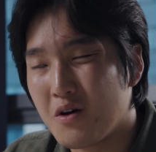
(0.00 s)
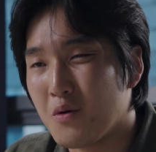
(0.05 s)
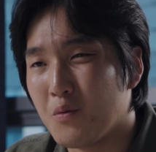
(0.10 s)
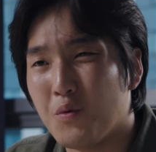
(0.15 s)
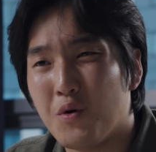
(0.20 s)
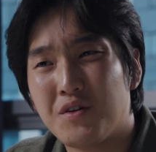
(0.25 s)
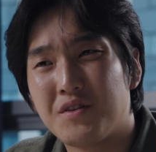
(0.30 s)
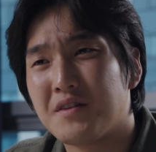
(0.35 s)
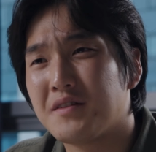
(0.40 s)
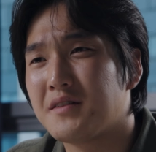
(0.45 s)

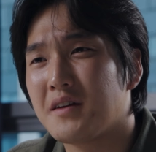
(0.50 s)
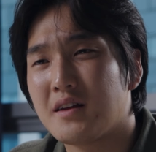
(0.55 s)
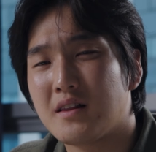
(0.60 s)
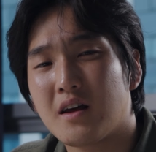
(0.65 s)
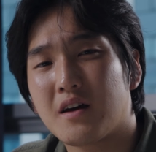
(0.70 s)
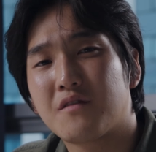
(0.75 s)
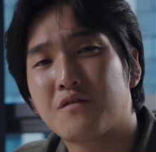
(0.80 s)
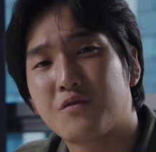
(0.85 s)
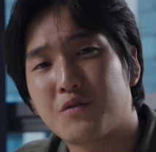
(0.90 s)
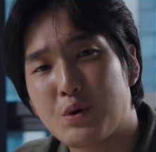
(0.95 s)
whether they
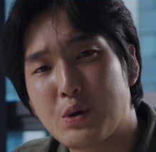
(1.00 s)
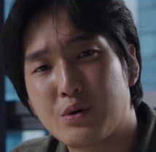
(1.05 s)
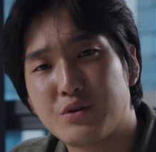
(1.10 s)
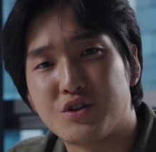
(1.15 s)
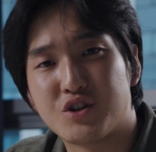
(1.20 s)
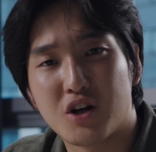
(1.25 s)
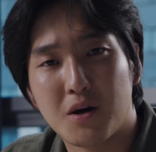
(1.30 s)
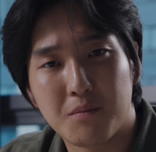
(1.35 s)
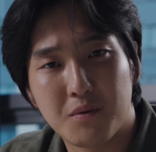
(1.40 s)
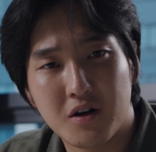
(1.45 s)
like frequent
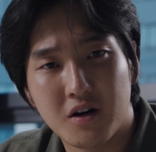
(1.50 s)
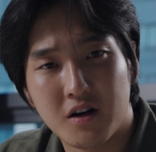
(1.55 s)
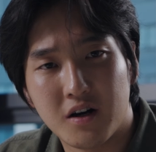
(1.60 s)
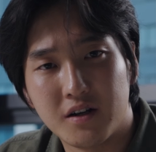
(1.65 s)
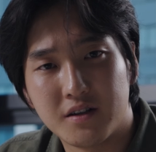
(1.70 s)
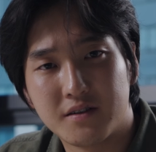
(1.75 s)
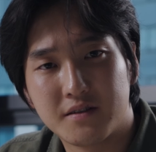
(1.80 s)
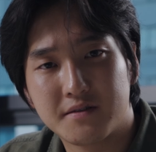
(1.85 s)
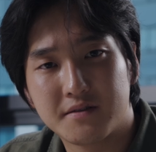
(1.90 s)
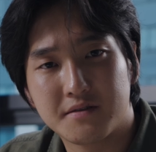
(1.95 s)
jump
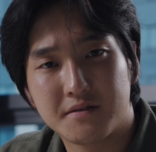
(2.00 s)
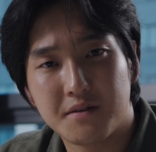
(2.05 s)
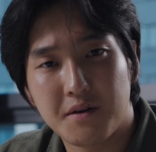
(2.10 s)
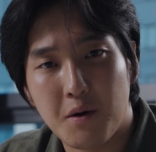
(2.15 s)
cuts,